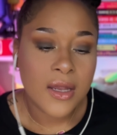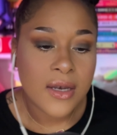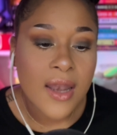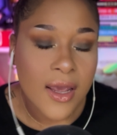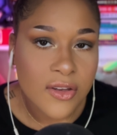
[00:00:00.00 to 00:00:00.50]

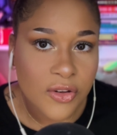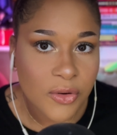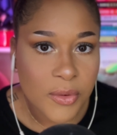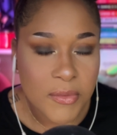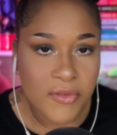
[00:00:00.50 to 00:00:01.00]
Next, we're
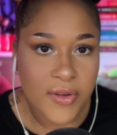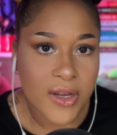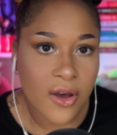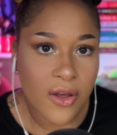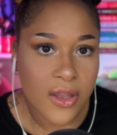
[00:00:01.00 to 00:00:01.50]
moving
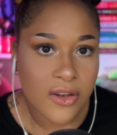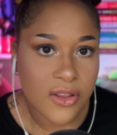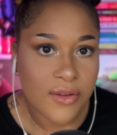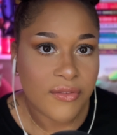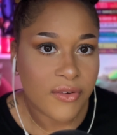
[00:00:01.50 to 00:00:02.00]
on to the
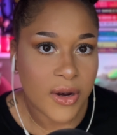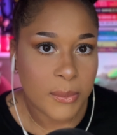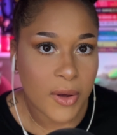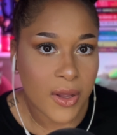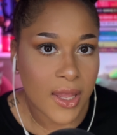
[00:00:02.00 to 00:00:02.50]
front
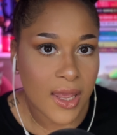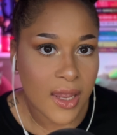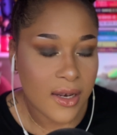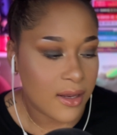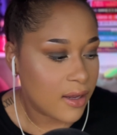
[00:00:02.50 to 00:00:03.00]

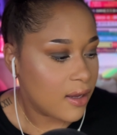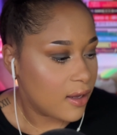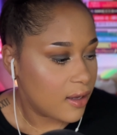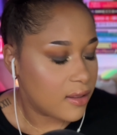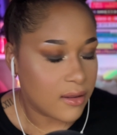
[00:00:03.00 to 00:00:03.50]
pocket,
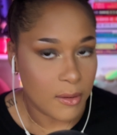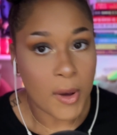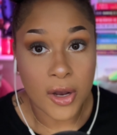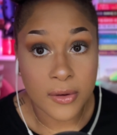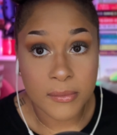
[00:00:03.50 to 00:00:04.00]
the
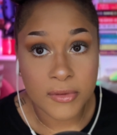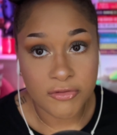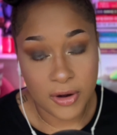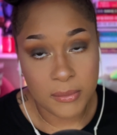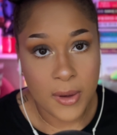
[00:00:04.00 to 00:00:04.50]
bottom
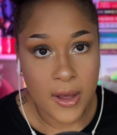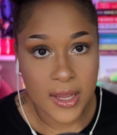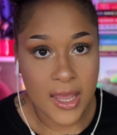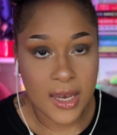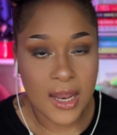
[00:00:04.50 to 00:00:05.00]
front
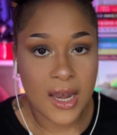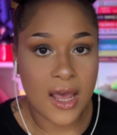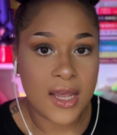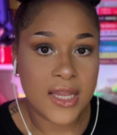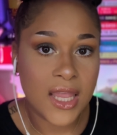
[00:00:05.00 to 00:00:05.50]
pocket, and I
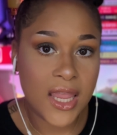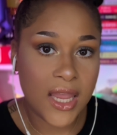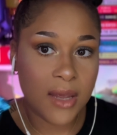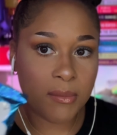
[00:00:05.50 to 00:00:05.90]
keep